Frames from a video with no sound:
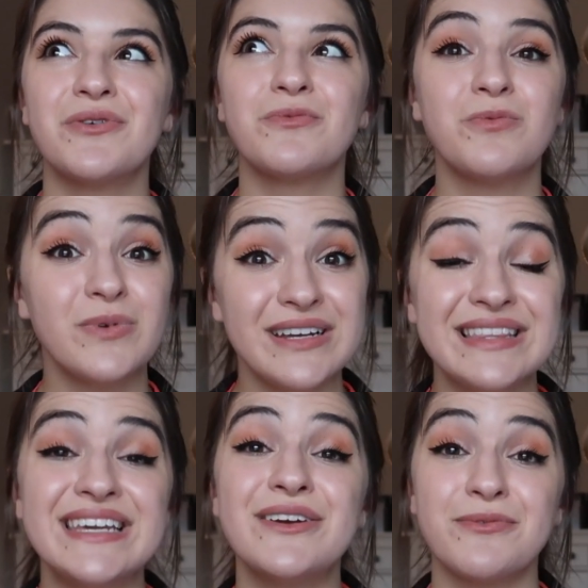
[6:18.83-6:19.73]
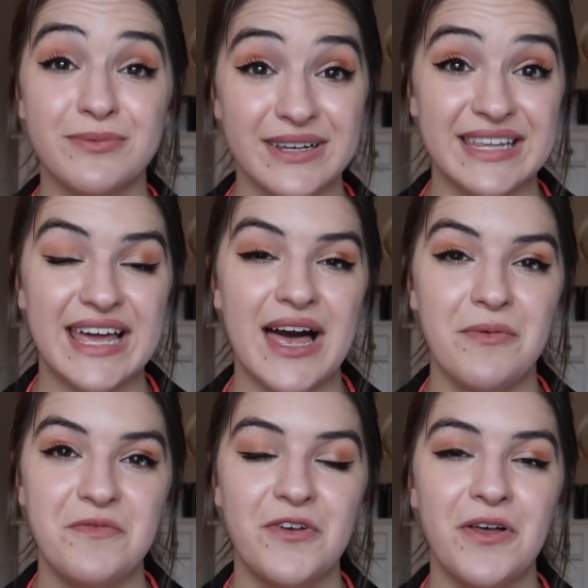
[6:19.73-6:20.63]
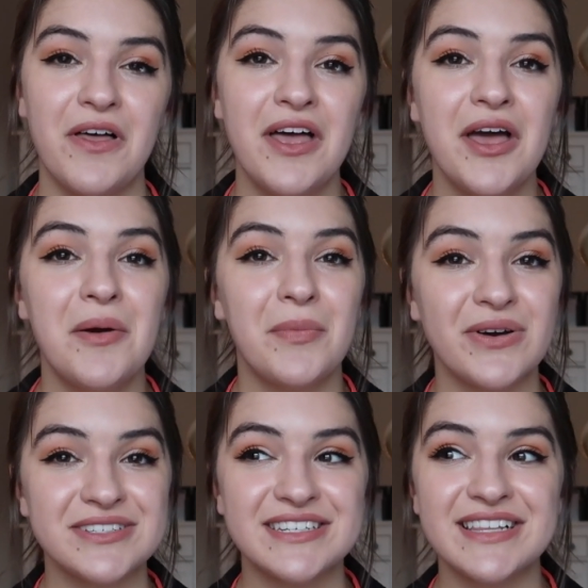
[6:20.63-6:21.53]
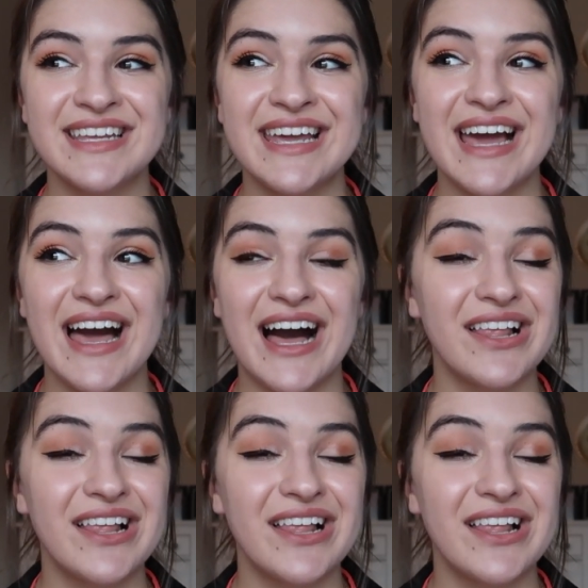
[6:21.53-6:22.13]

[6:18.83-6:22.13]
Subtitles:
really helpful. Personally,